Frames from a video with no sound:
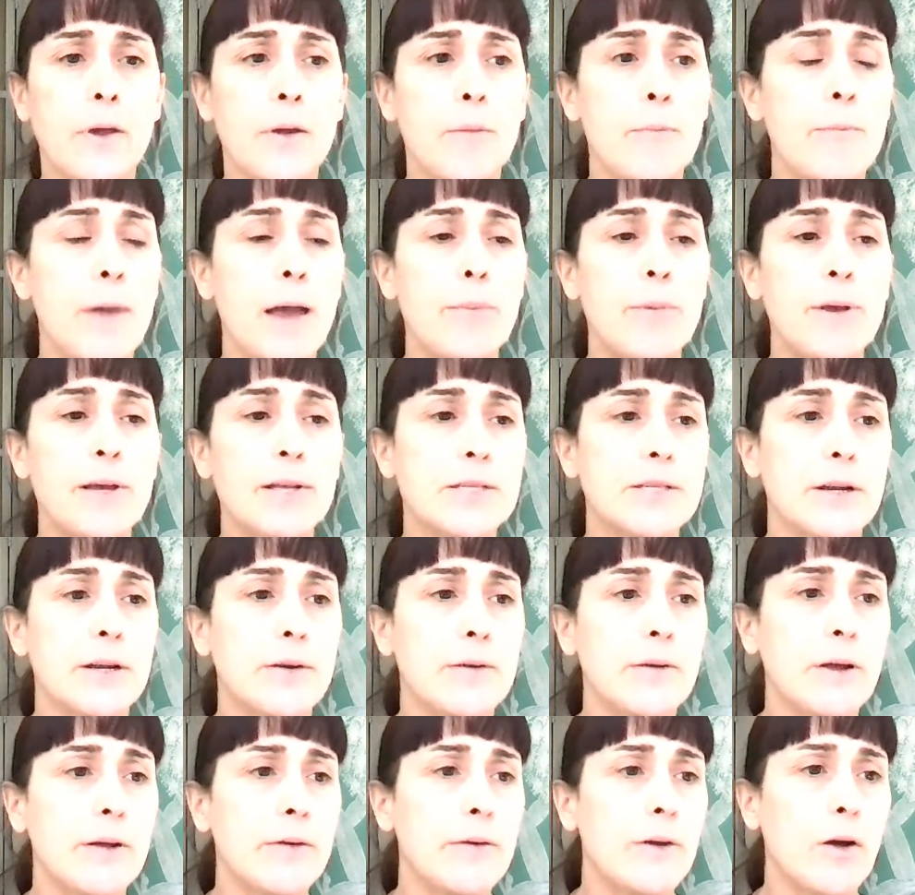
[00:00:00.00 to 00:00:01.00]
Maybe it's
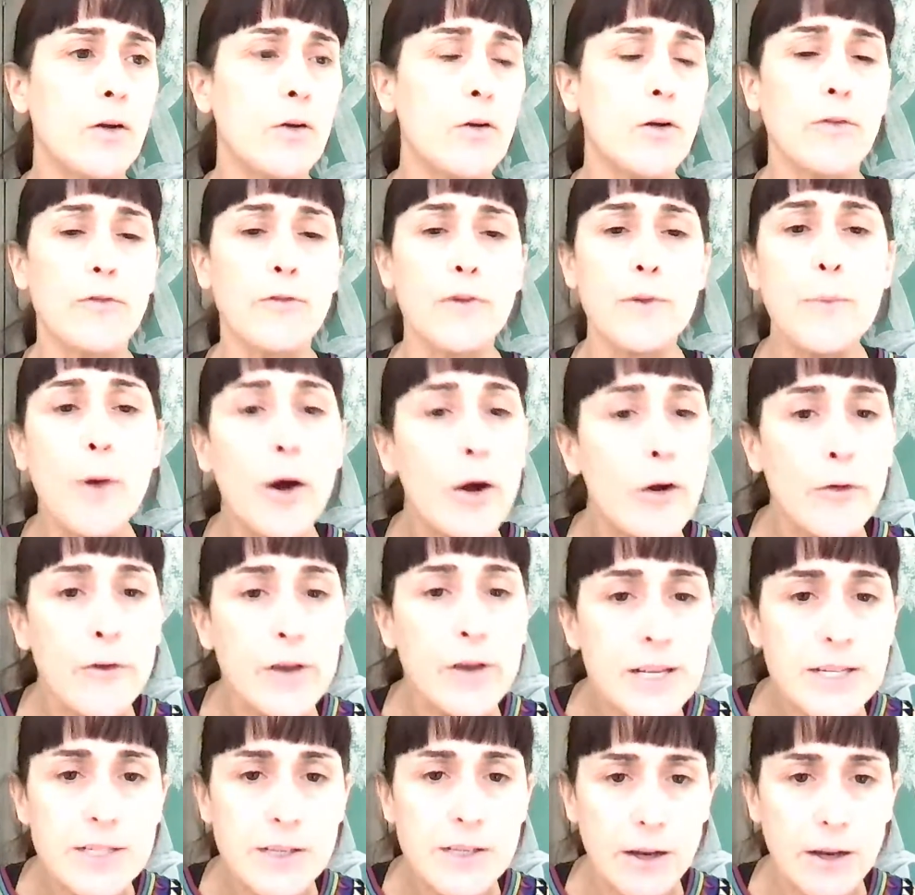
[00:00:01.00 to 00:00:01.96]
an alcohol-free margarita,